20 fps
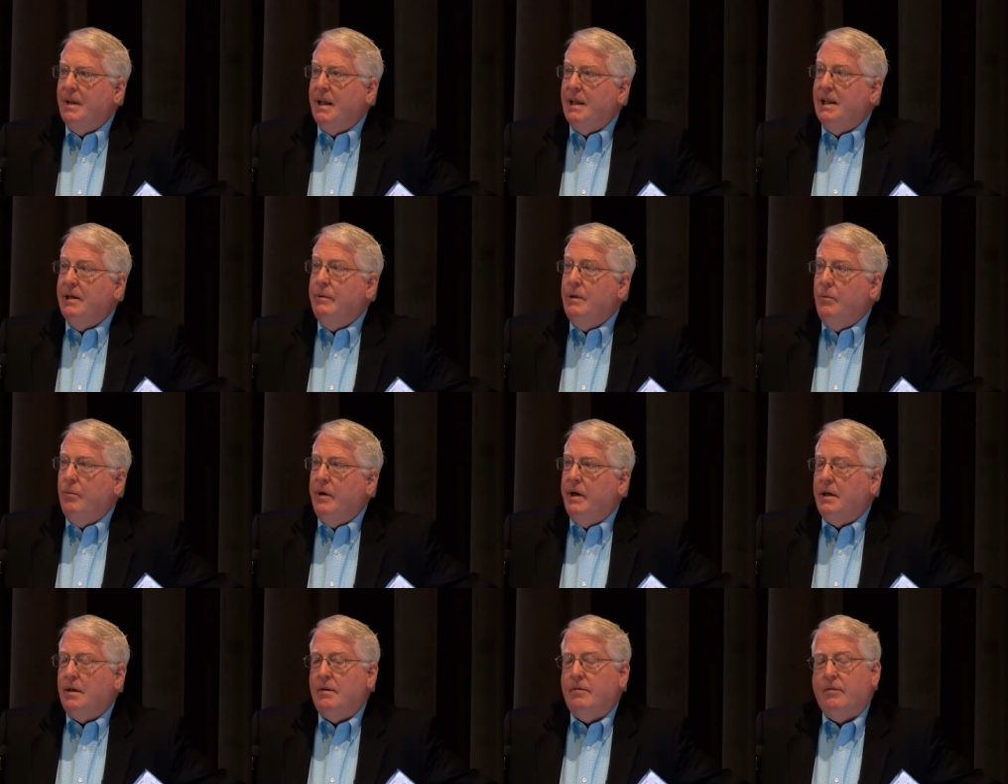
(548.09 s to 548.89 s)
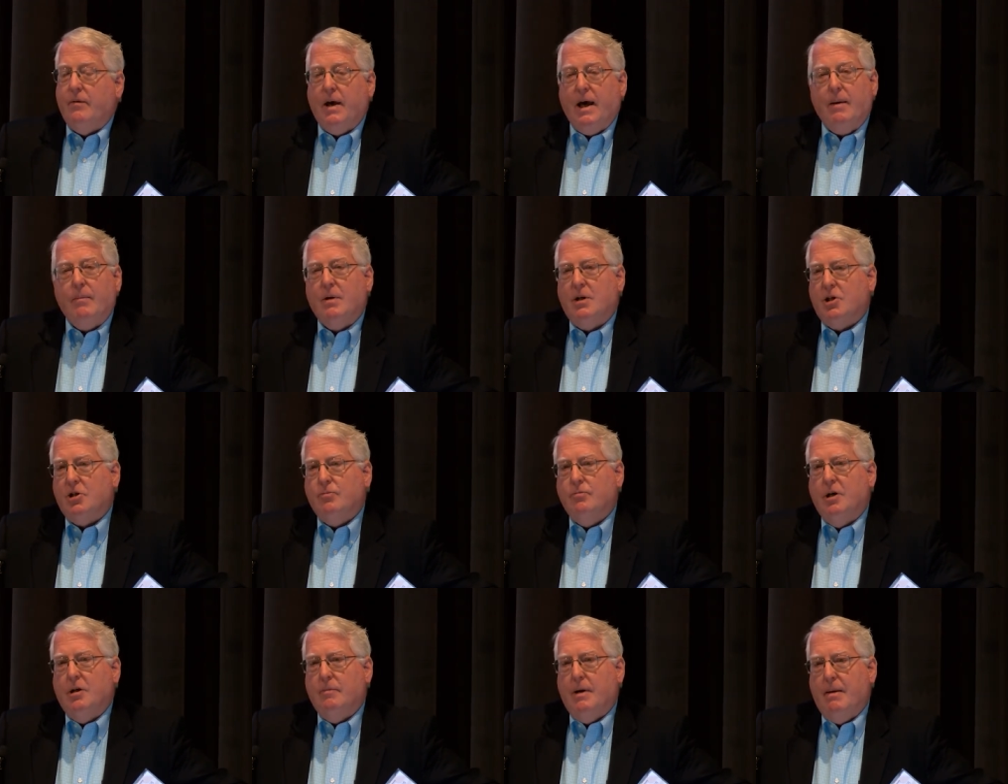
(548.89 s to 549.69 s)
Then we read a fabulous
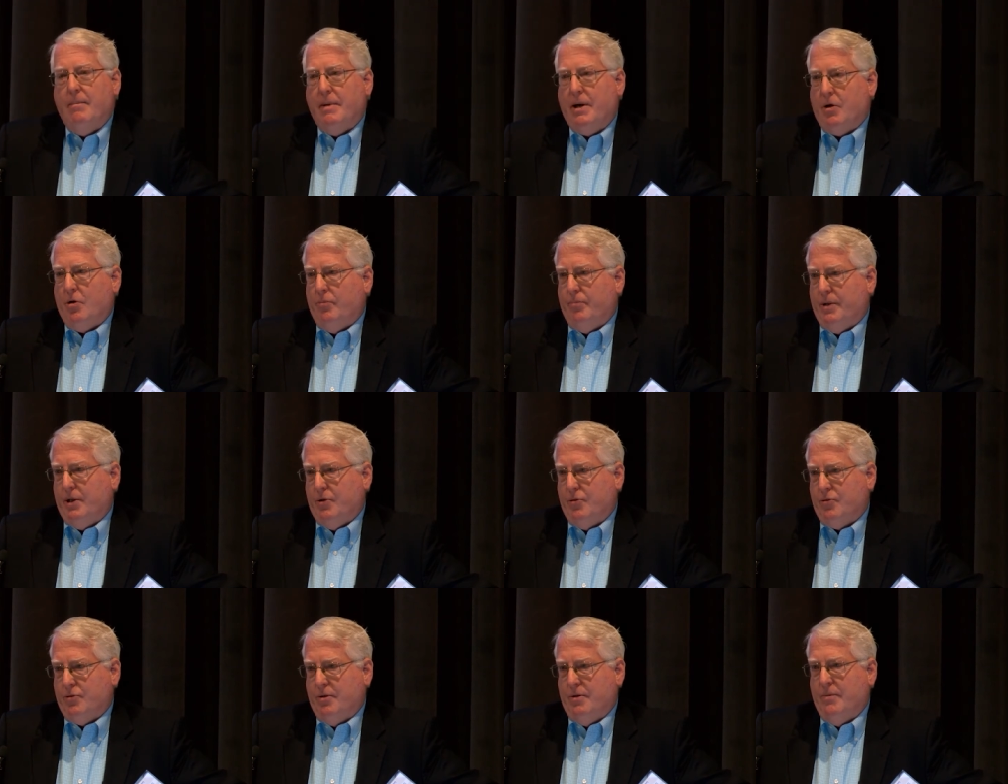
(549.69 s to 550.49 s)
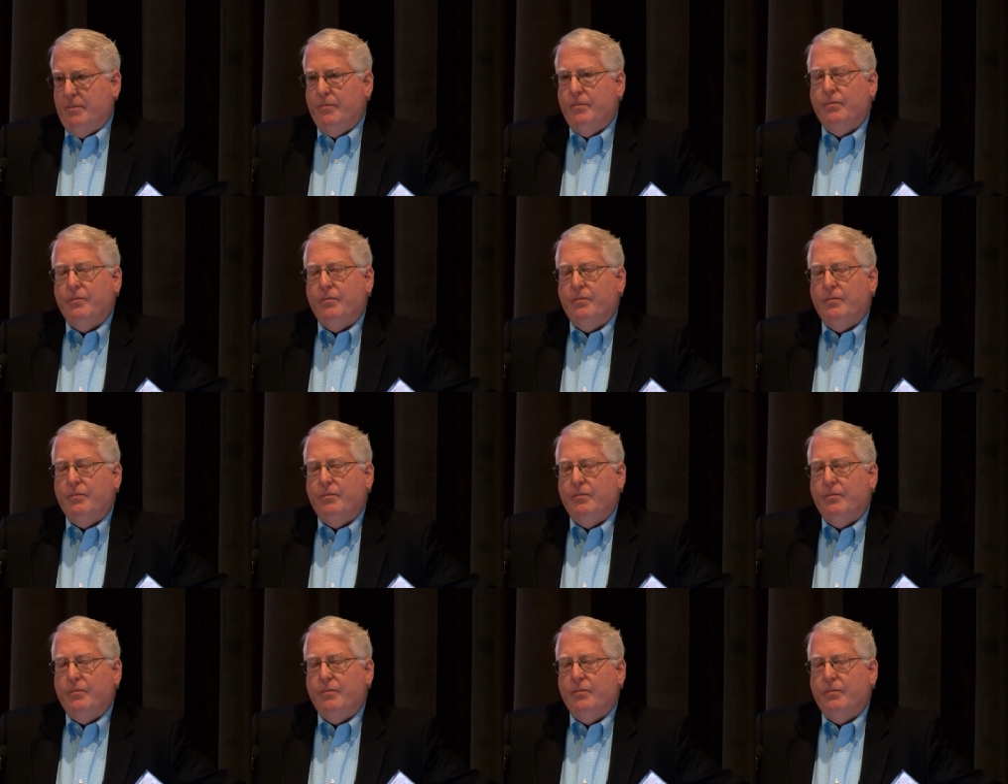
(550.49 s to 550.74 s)
book by Merrill Peterson,